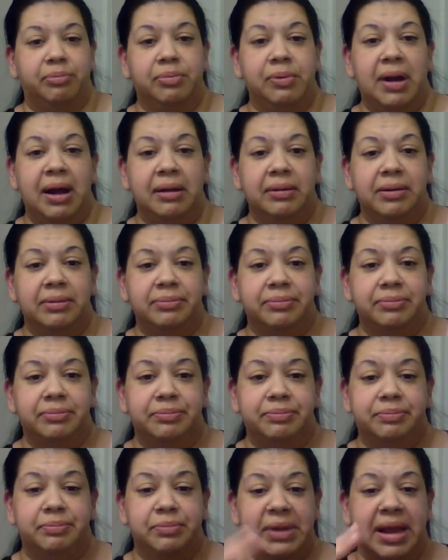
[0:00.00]

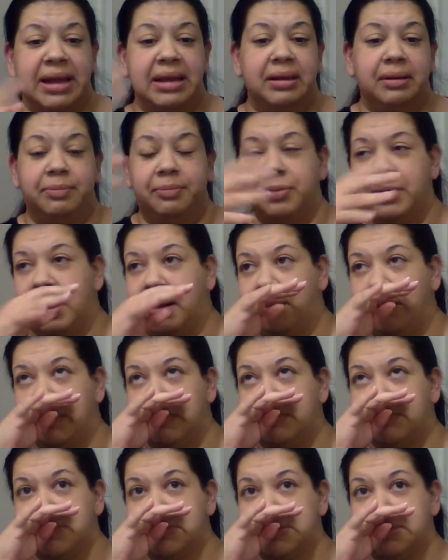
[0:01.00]

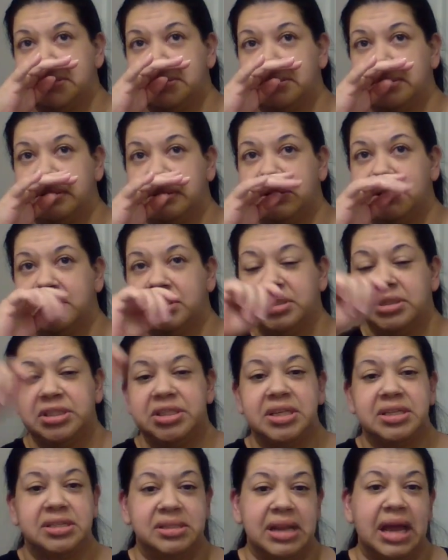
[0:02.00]
problems
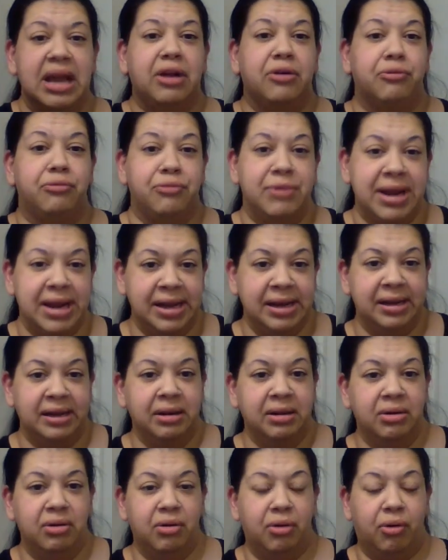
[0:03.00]
just like
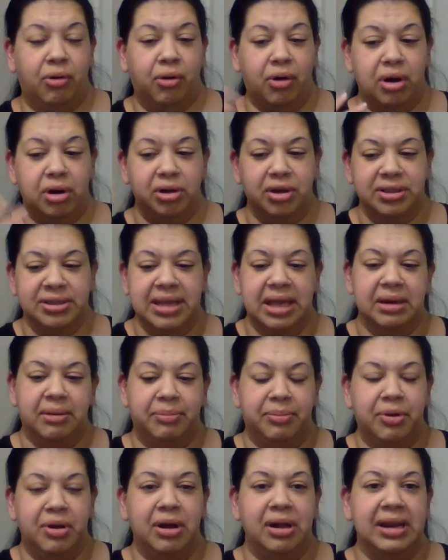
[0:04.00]
written or looked at a
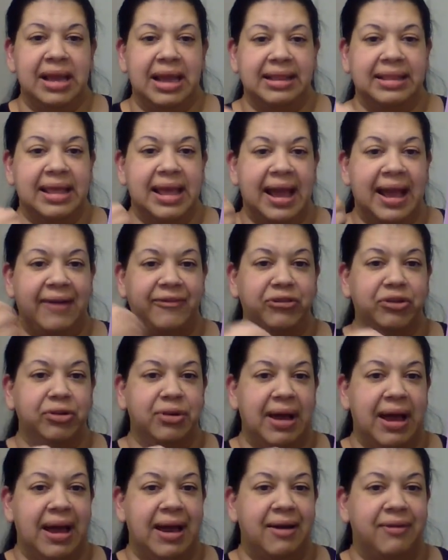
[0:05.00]
book. Like they have to
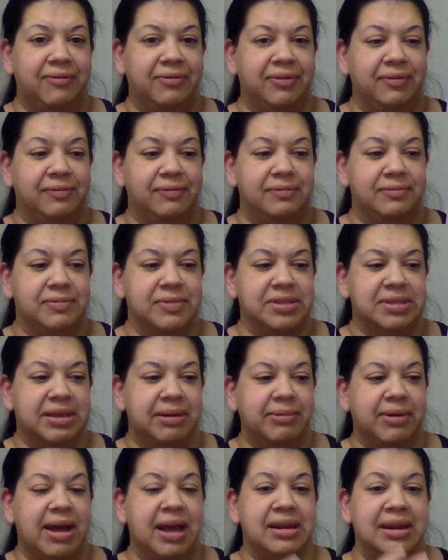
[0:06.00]
have
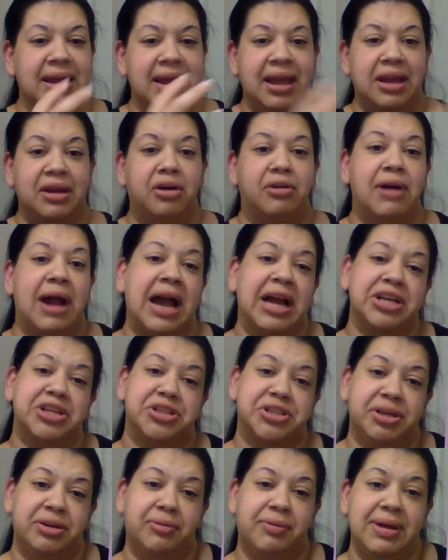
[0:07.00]
some kind of
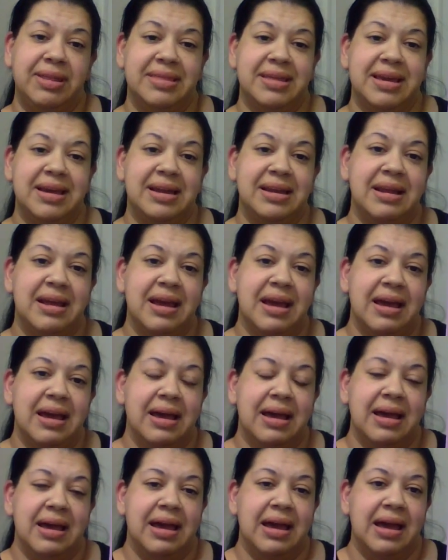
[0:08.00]
interaction with it
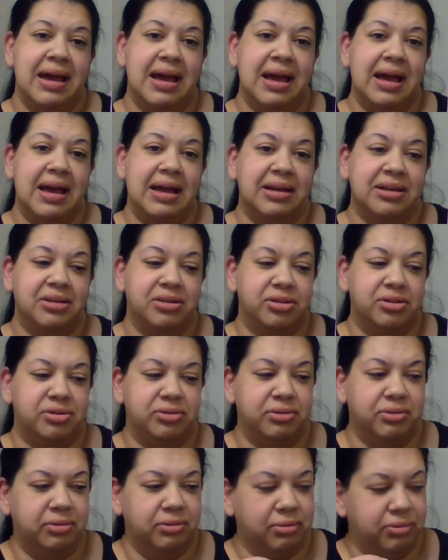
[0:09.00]
and
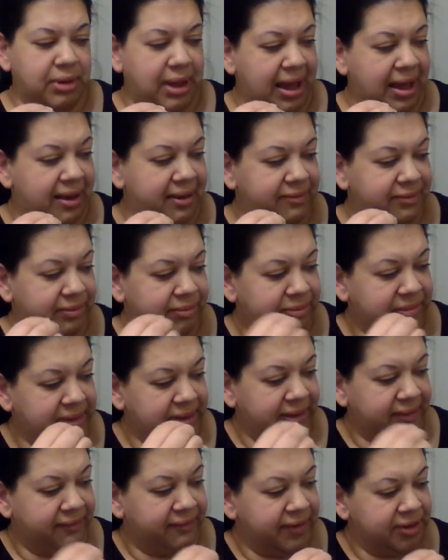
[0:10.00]
to have
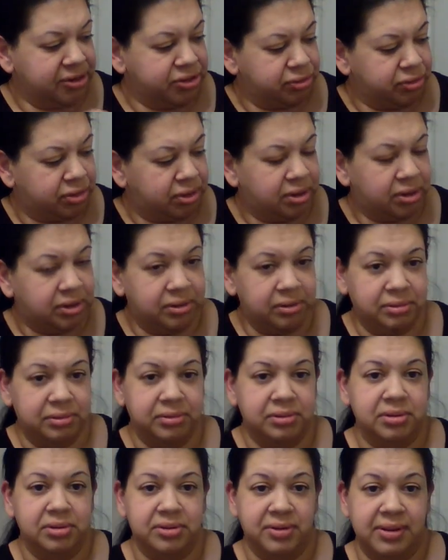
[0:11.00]
something visual
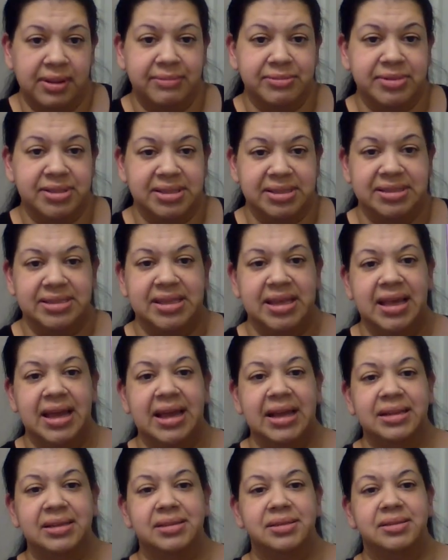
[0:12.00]
for them to see
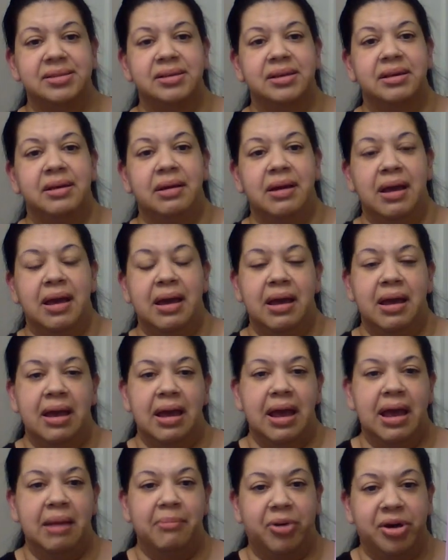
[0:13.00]
it
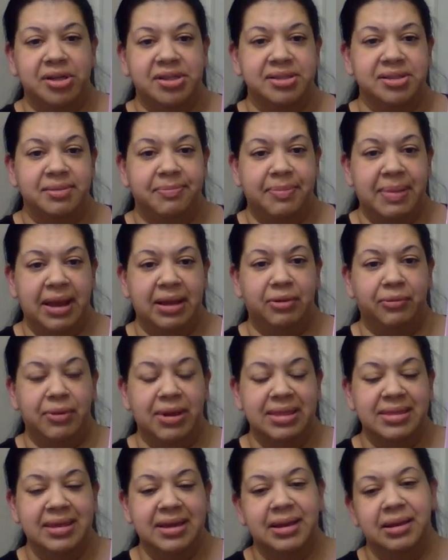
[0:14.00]
and participate
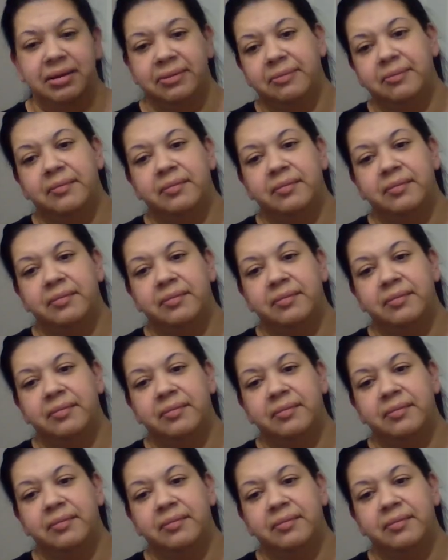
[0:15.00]
with it.